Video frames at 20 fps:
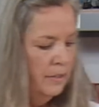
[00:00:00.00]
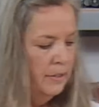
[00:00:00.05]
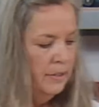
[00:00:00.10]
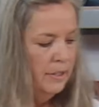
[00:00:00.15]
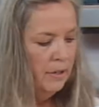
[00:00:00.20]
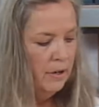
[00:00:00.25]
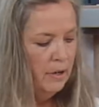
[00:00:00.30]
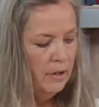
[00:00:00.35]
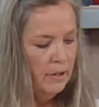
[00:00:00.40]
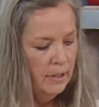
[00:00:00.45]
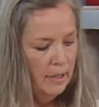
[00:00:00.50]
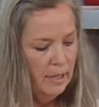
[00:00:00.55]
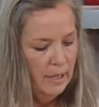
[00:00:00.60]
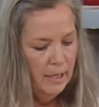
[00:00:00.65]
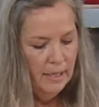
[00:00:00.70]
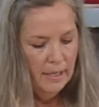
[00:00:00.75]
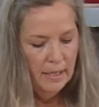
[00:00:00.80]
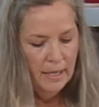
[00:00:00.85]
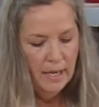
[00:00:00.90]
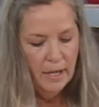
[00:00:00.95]
There are
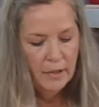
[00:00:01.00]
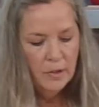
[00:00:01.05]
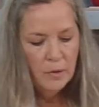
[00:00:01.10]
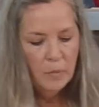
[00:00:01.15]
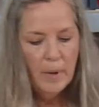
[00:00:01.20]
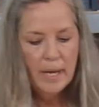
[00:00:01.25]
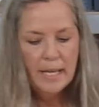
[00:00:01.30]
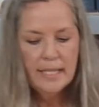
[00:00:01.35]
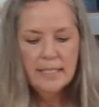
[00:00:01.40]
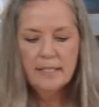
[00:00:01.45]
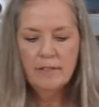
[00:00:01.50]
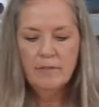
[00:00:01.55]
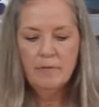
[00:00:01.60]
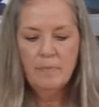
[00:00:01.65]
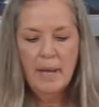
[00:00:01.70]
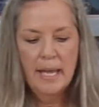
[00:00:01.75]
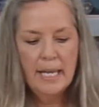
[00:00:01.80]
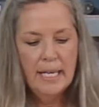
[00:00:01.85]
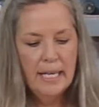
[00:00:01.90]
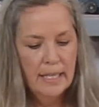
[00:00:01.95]
other ways of
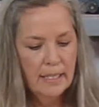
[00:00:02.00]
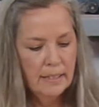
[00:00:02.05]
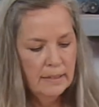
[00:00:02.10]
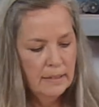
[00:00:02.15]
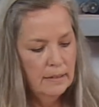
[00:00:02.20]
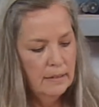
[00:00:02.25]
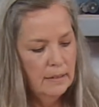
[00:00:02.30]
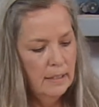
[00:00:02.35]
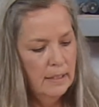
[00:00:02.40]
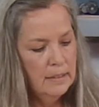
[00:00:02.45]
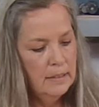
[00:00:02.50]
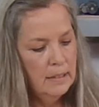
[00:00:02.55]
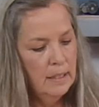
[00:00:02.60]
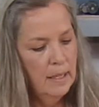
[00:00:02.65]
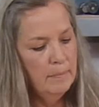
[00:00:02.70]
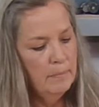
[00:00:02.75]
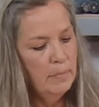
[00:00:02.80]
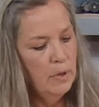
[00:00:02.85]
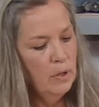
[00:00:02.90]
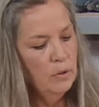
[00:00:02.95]
making a
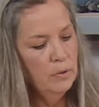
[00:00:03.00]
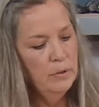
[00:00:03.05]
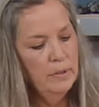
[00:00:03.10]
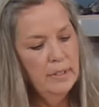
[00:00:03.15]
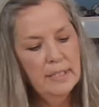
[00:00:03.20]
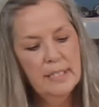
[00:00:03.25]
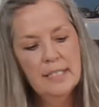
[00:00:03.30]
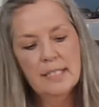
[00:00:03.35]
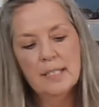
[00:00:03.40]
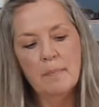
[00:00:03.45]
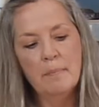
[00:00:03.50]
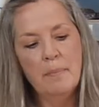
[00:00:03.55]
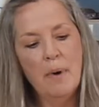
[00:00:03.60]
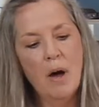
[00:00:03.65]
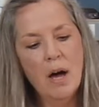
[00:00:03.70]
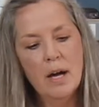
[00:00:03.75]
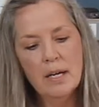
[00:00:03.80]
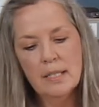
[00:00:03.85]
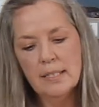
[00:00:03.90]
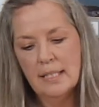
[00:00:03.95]
slump mold. This is a
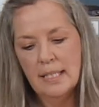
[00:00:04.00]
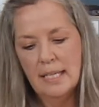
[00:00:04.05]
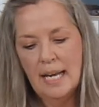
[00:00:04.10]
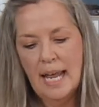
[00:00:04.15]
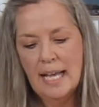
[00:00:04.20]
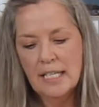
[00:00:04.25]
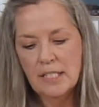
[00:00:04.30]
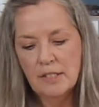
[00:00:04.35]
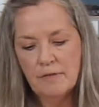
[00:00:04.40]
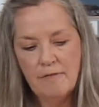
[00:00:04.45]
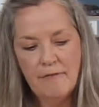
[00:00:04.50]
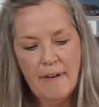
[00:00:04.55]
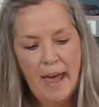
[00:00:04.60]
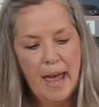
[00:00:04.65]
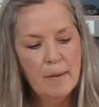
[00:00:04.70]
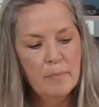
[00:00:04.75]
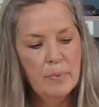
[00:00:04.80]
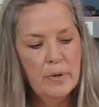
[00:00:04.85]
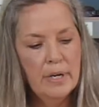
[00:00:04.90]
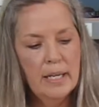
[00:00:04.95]
box that has
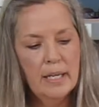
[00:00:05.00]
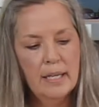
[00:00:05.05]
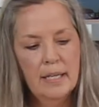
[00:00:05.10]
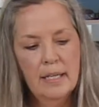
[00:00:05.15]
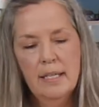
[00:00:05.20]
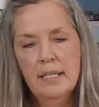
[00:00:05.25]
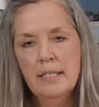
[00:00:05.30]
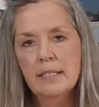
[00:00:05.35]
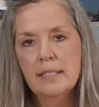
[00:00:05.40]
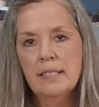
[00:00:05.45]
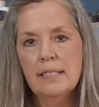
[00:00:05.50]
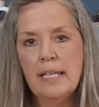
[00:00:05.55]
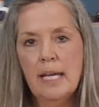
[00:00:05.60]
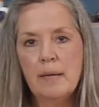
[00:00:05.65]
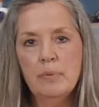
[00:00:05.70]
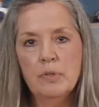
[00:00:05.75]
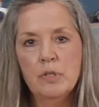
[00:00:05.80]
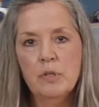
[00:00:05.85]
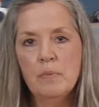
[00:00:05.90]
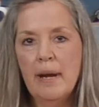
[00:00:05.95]
fabric
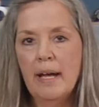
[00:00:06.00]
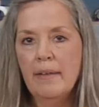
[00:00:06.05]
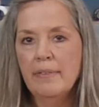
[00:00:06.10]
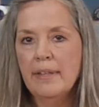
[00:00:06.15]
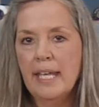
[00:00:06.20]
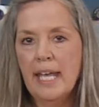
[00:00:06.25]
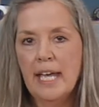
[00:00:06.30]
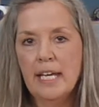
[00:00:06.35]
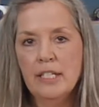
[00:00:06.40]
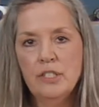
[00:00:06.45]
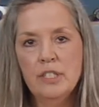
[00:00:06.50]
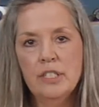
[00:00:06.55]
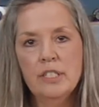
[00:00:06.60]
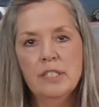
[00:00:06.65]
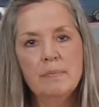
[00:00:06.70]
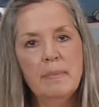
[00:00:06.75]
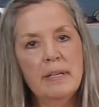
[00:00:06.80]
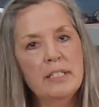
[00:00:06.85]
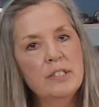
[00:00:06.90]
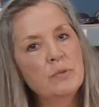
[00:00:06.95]
stapled around the
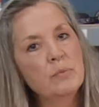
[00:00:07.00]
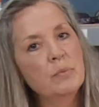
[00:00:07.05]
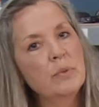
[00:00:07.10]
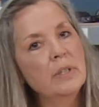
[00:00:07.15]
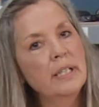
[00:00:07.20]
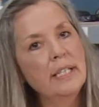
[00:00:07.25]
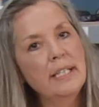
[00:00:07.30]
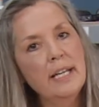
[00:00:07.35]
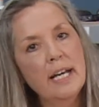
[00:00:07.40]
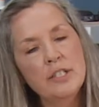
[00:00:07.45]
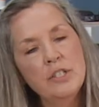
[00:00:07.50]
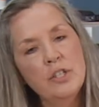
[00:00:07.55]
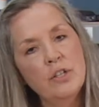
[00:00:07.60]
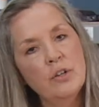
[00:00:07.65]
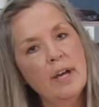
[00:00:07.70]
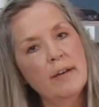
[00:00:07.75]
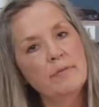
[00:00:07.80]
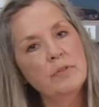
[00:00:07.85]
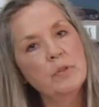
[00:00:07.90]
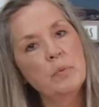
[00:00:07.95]
edges. Makes it really nice. You
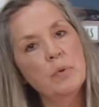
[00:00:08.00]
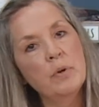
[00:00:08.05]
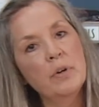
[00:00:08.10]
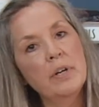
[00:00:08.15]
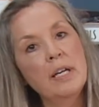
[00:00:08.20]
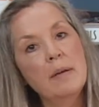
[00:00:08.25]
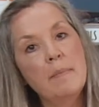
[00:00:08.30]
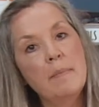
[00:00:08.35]
don't have to worry